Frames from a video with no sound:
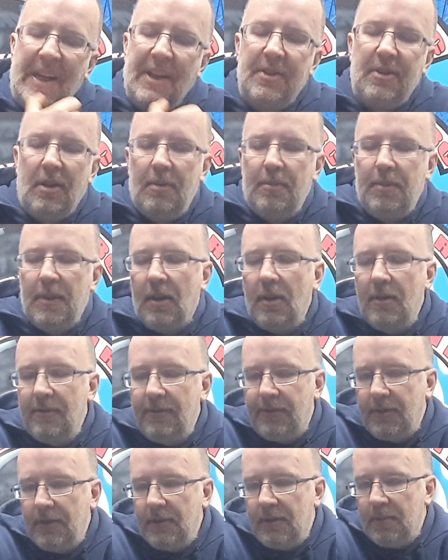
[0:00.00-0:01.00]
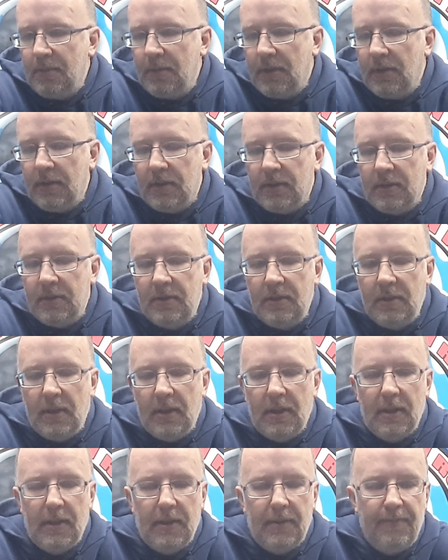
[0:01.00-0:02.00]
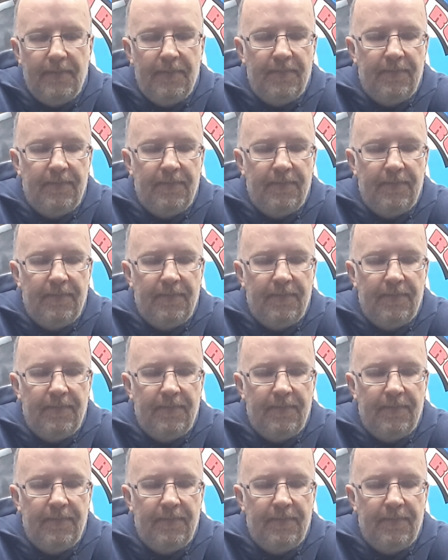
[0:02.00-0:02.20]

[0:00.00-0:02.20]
So I'll be going through them all and